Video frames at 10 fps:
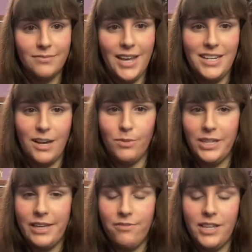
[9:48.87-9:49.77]
And I will
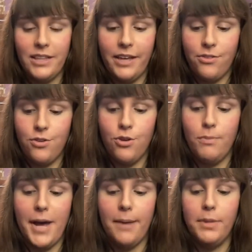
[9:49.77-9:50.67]
leave the links to
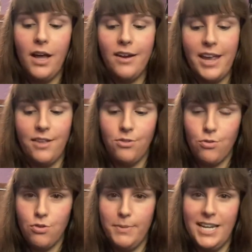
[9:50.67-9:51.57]
my blog and
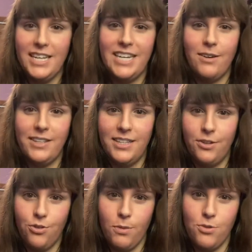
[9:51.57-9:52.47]
social media down in the
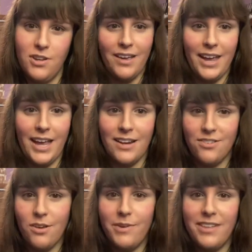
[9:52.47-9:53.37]
description. And
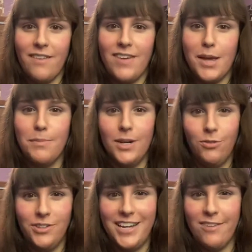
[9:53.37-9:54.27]
as always, have a
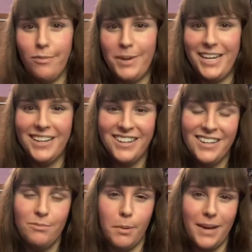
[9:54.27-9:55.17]
beautiful day, everybody.
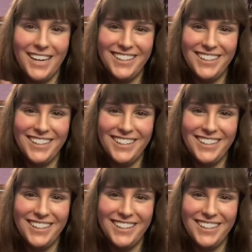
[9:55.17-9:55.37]
Bye-bye.